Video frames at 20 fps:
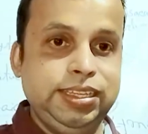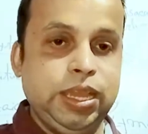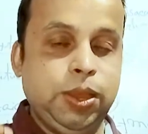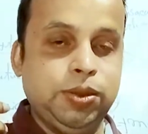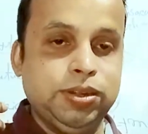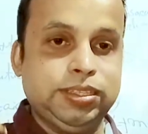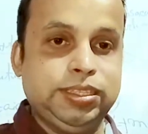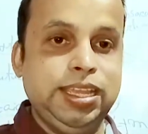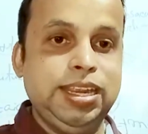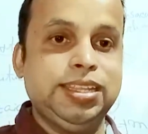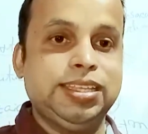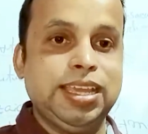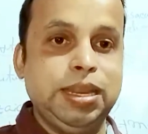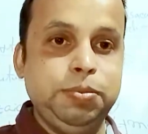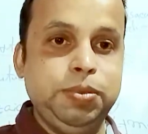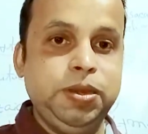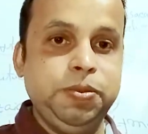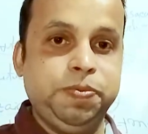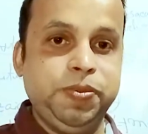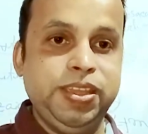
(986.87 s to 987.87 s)
our cells can
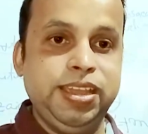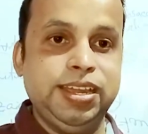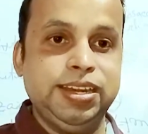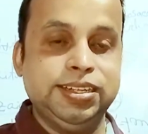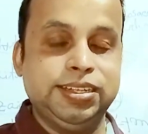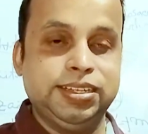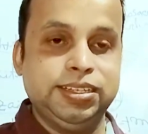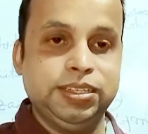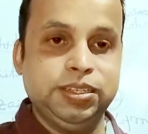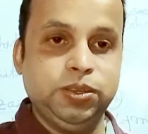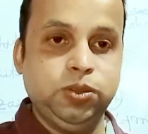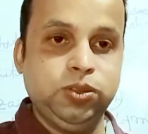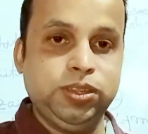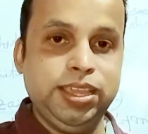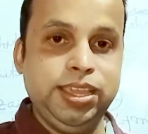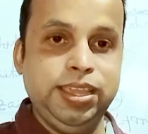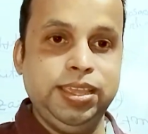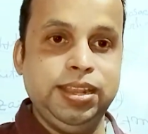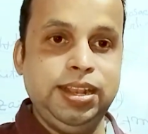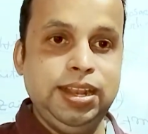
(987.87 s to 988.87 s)
be repaired,
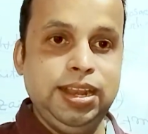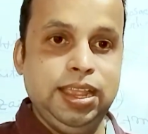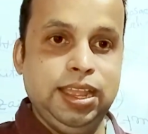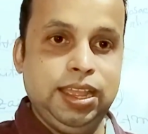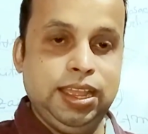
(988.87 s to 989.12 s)
okay,